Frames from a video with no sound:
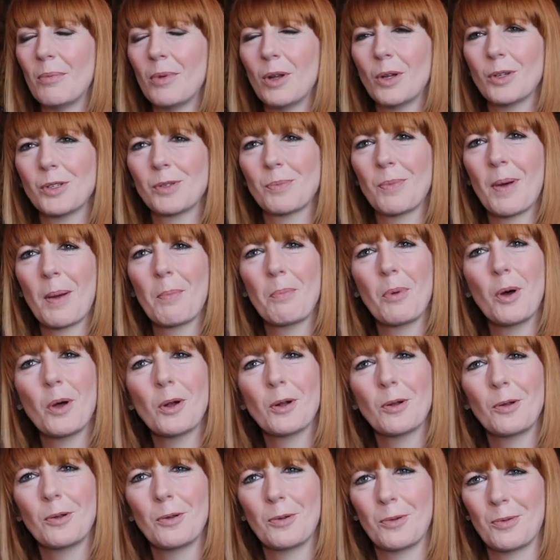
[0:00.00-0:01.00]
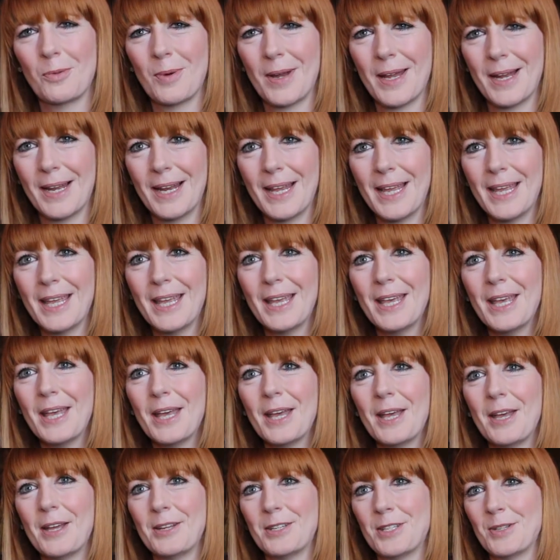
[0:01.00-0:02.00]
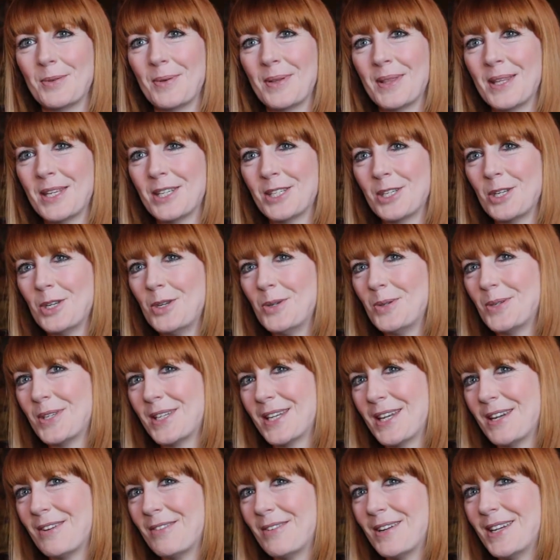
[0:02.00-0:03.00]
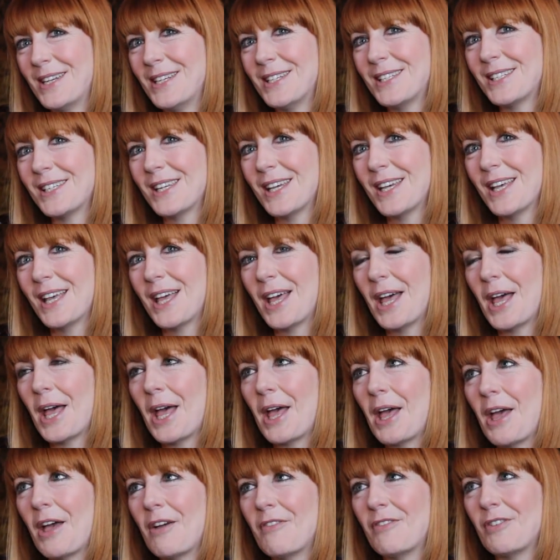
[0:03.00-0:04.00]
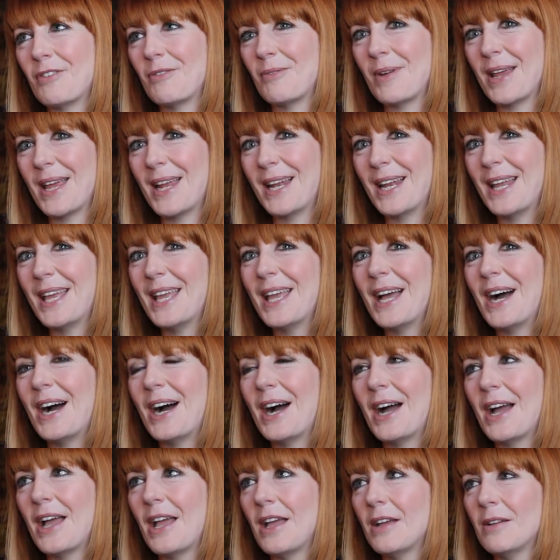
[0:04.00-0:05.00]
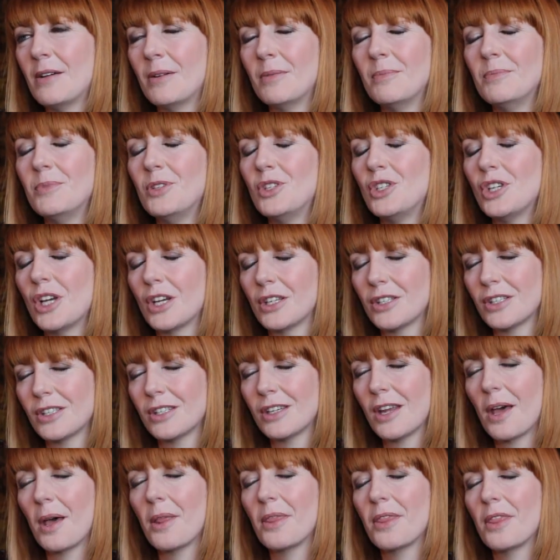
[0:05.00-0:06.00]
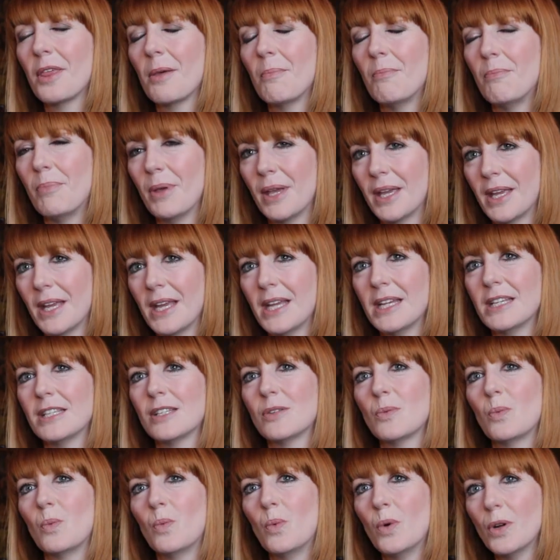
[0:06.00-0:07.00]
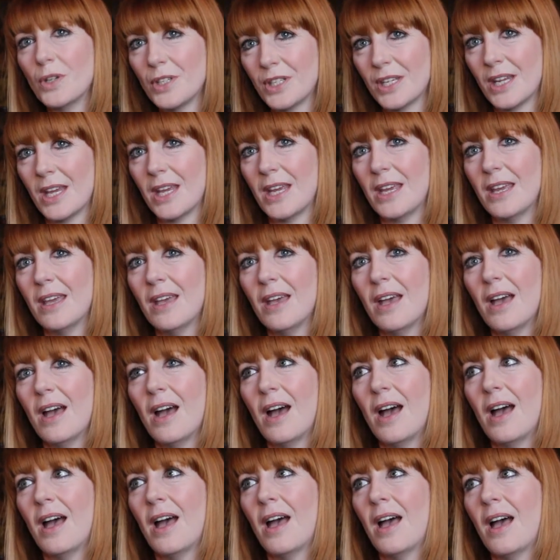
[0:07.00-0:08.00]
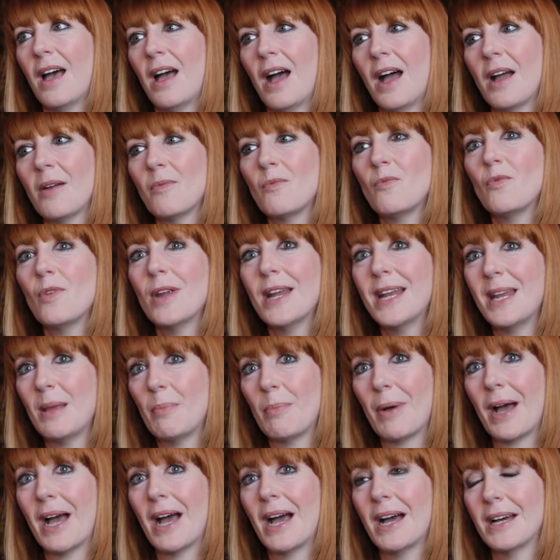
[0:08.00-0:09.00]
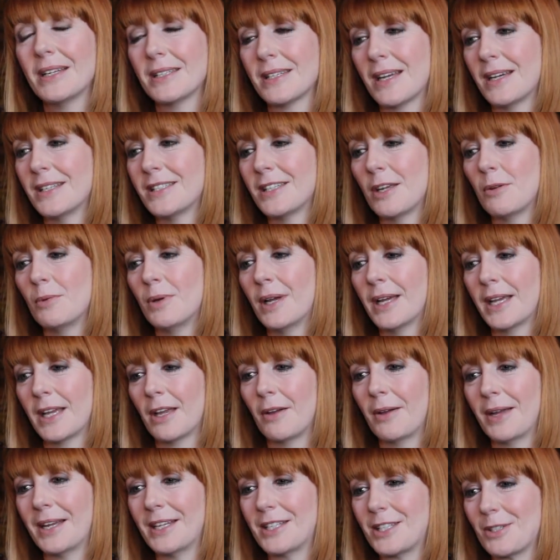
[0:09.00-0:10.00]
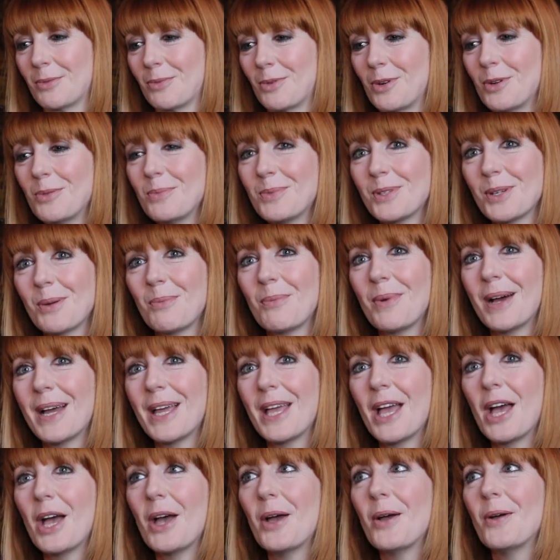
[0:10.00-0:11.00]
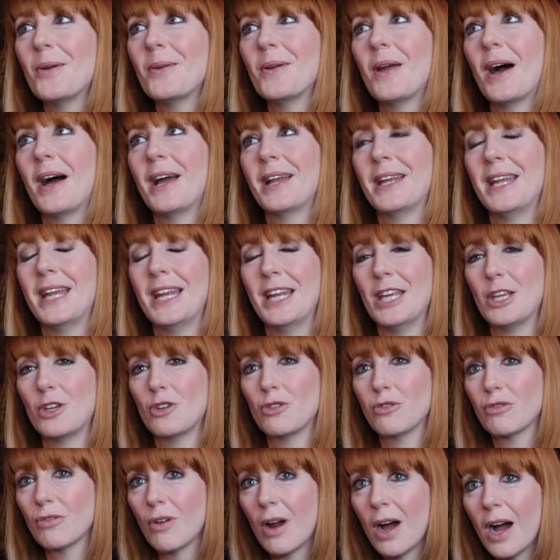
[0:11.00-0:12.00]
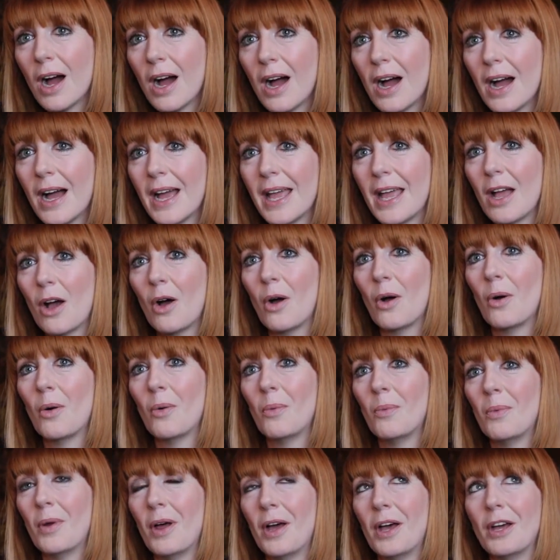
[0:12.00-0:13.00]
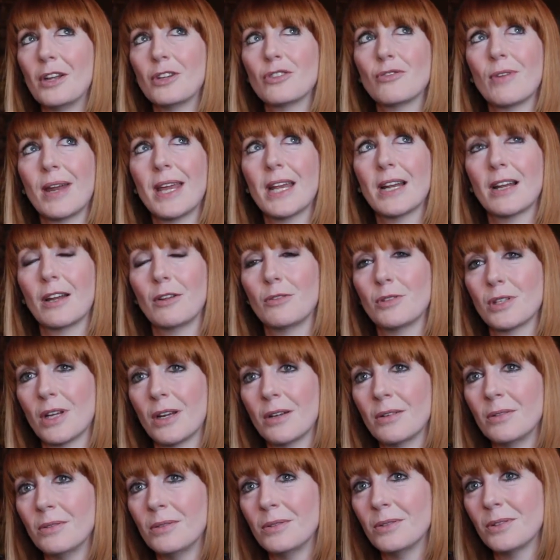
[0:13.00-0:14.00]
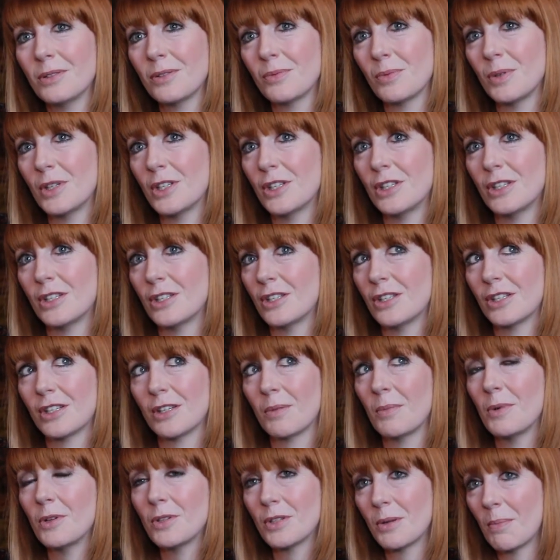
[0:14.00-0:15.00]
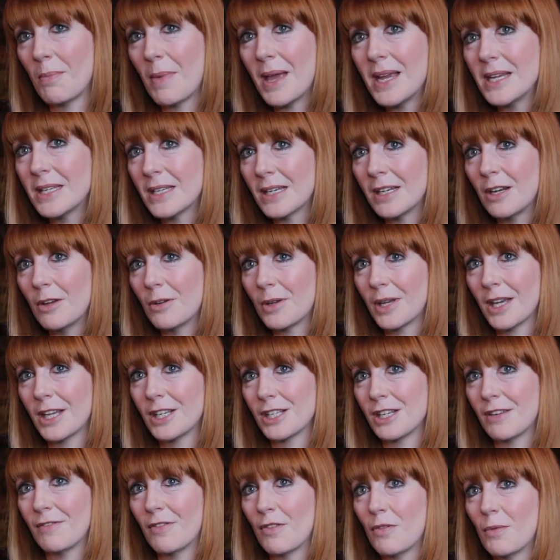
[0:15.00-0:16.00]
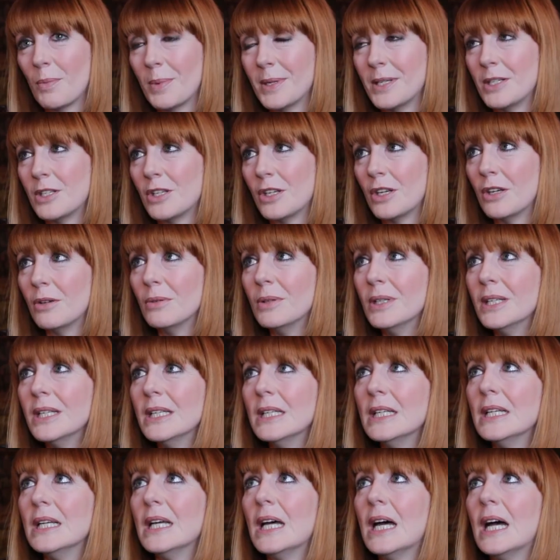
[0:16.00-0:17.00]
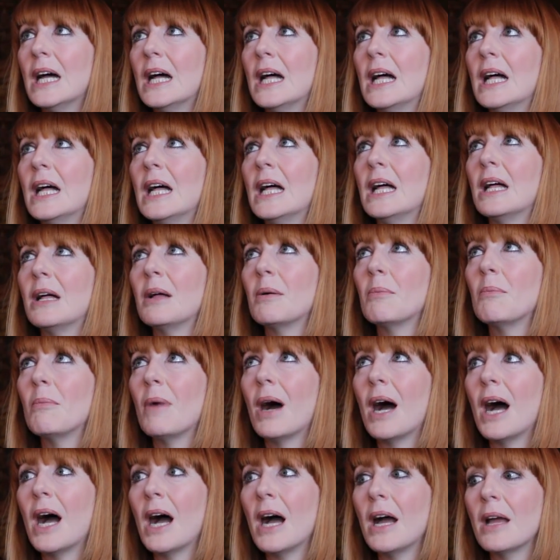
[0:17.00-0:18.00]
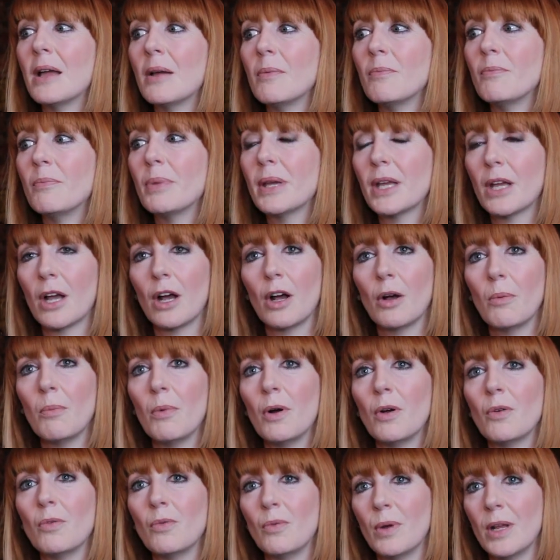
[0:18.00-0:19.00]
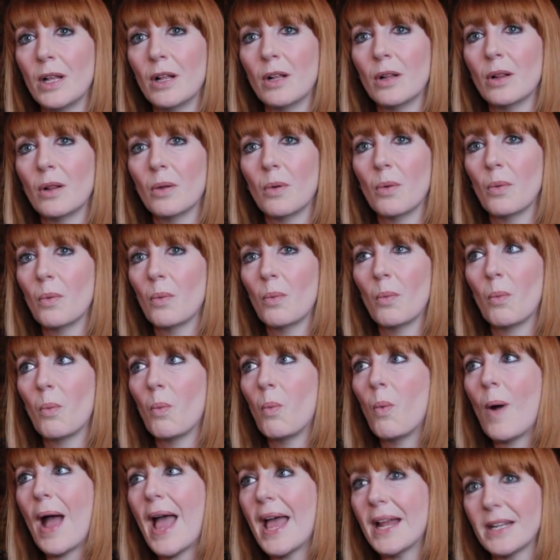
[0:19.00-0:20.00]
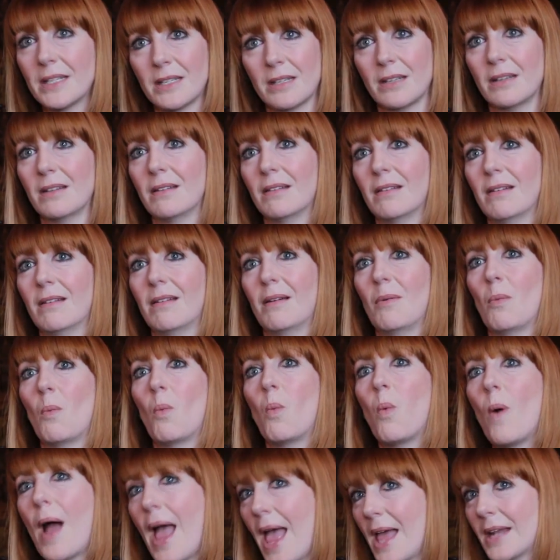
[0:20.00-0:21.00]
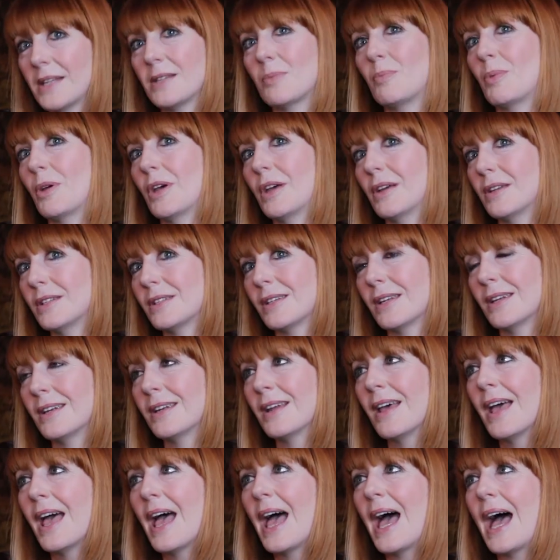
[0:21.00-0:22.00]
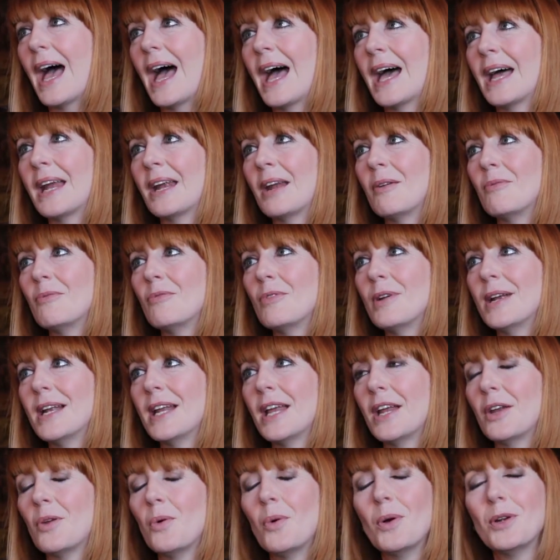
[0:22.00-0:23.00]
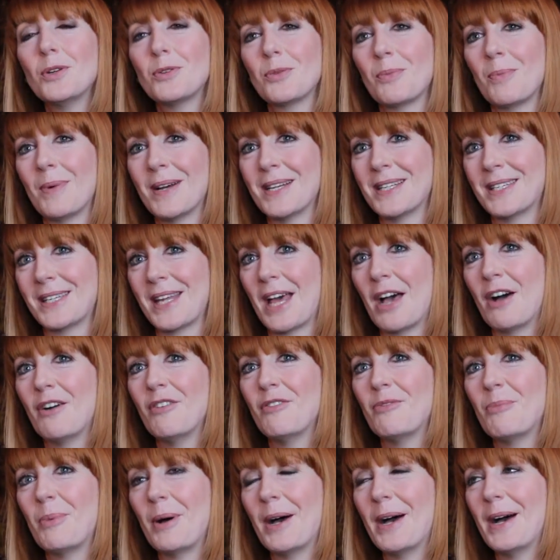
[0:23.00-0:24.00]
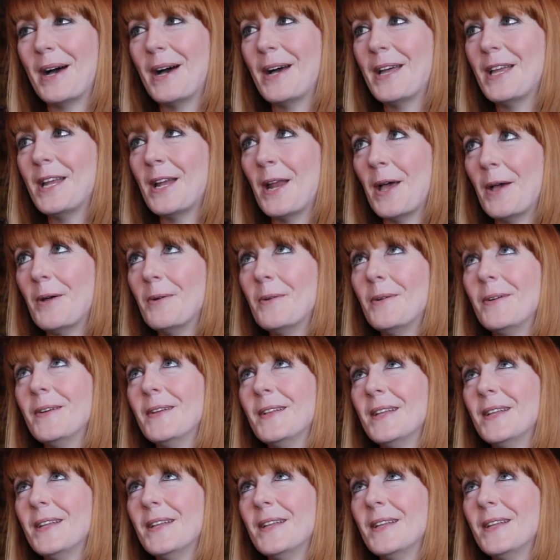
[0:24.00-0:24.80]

lost my bottle, really, doing this new series, for really. I am just the biggest wussy. I'm really bad. I don't like going into rooms on my own. I nearly cry on Drakelow Tunnels, which is just the most amazing location I've ever been to. I have become a real wet person, and I'm really annoyed with myself, but you know,